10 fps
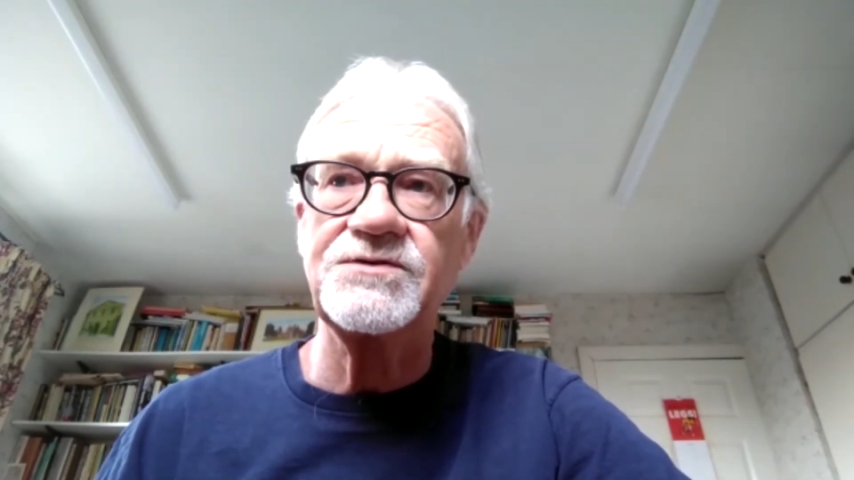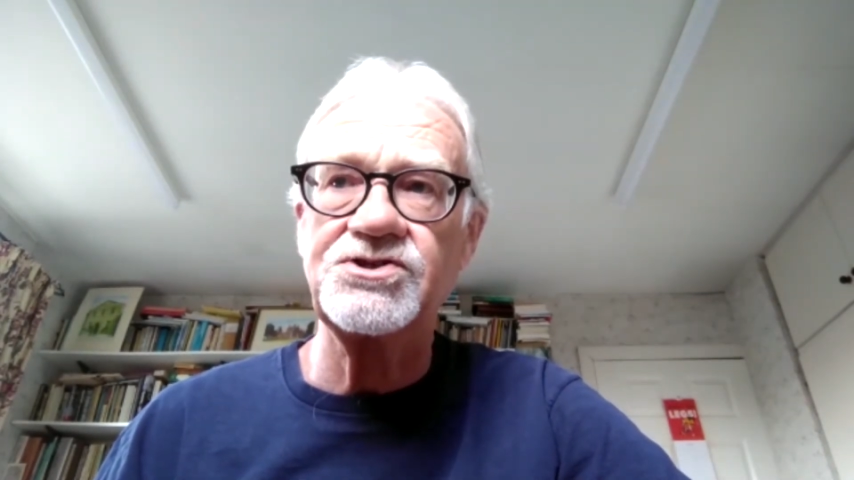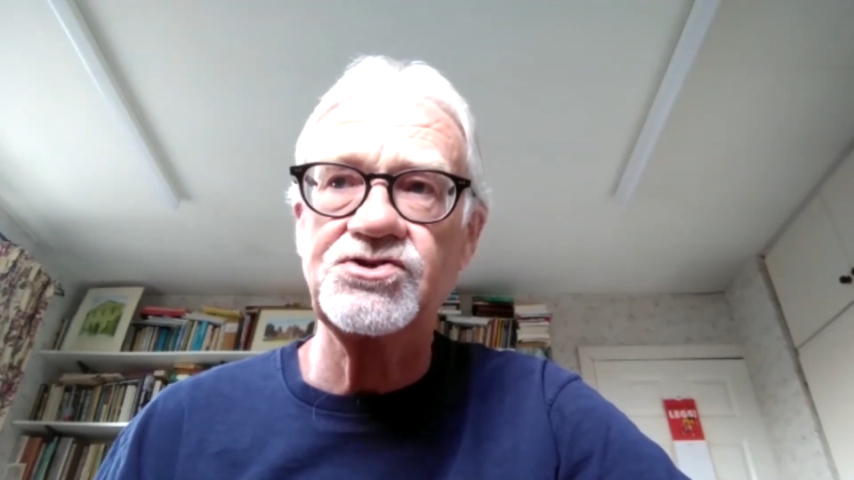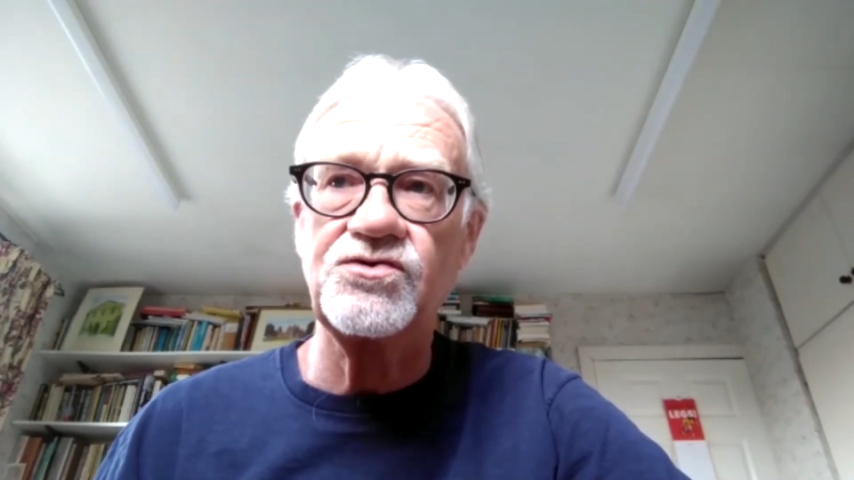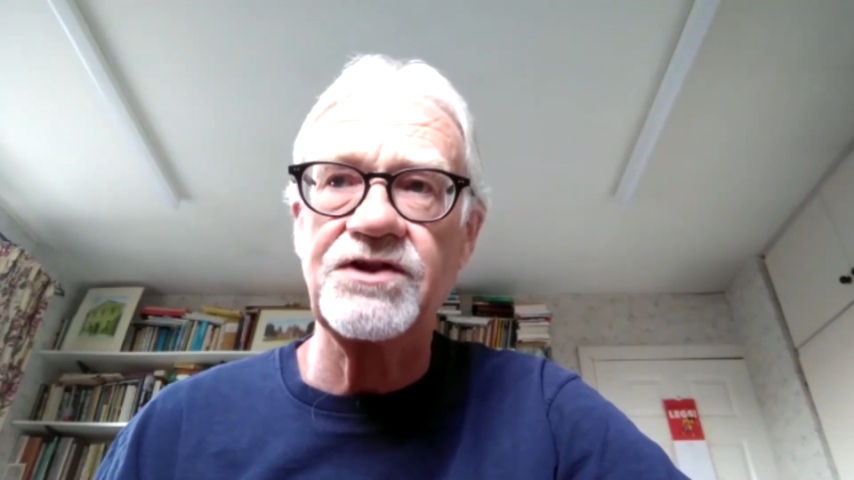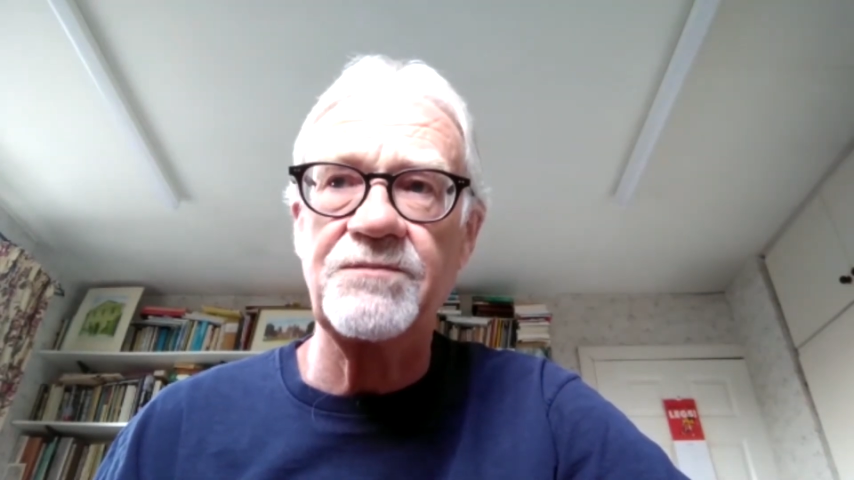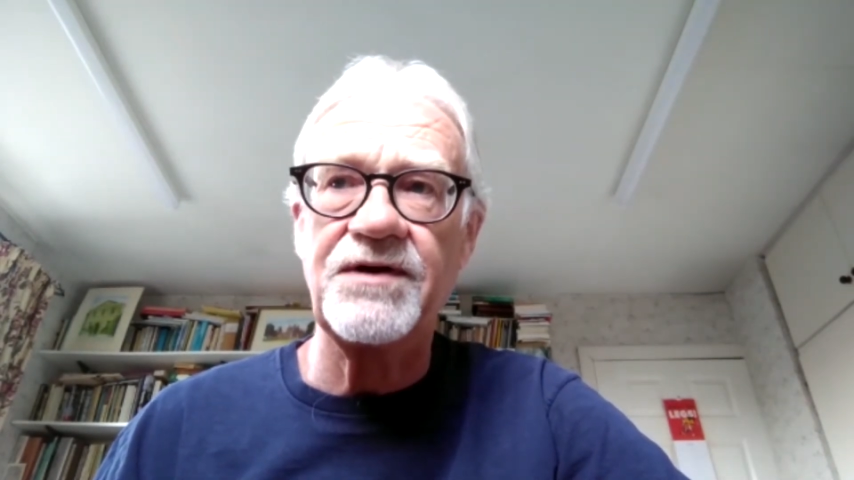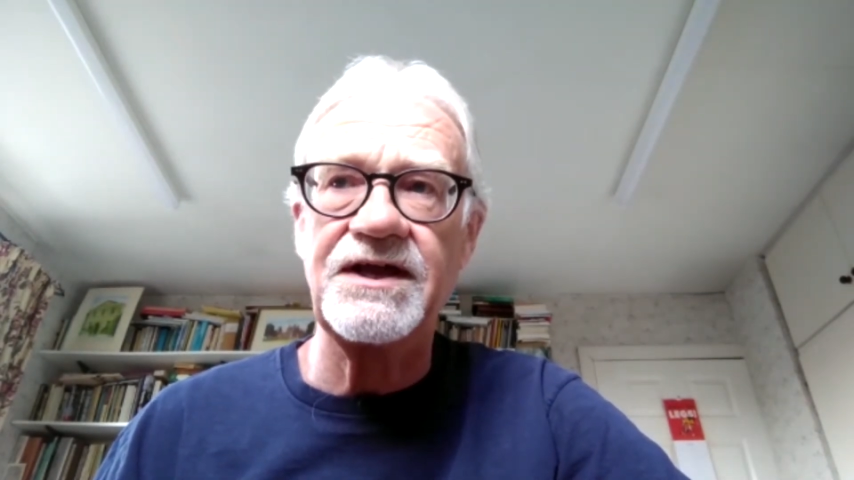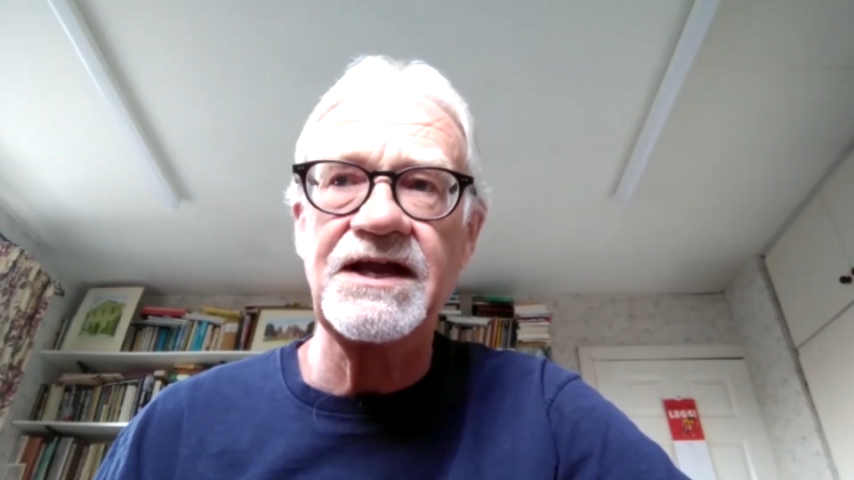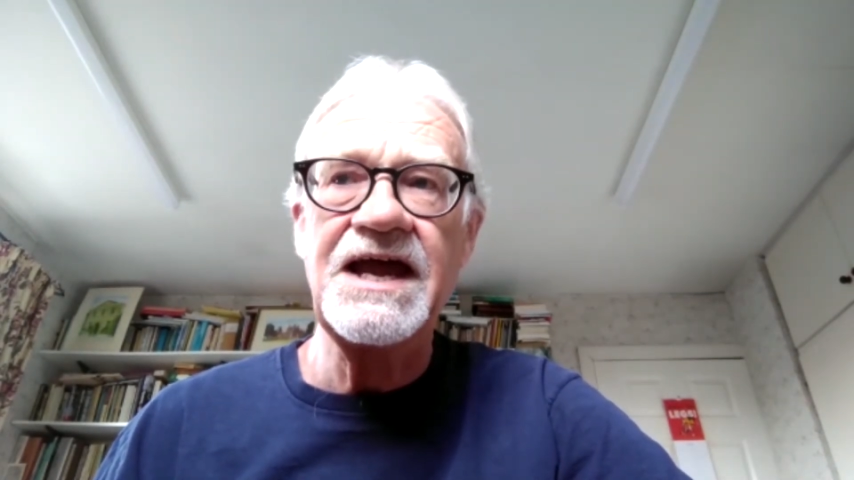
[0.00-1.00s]
to ensure they
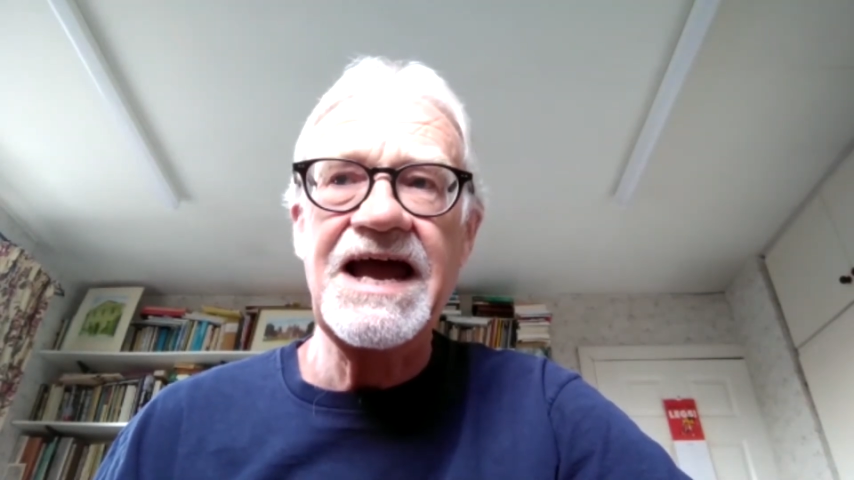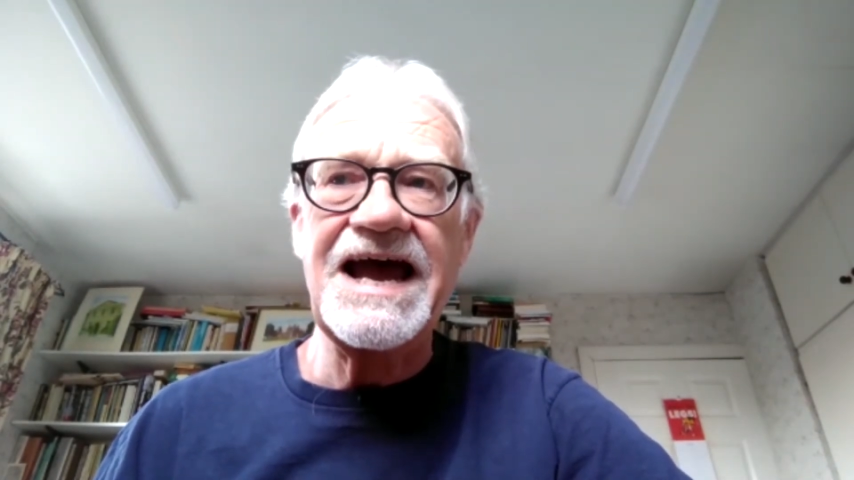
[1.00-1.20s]
pay